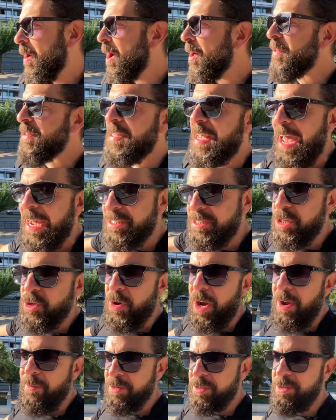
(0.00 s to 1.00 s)
the taxi
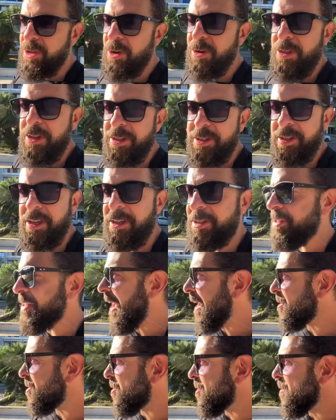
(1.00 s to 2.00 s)
drivers know this
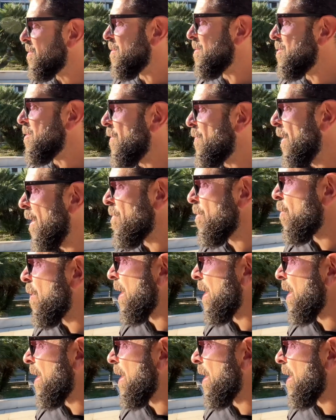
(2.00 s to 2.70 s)
statue. So if you ever want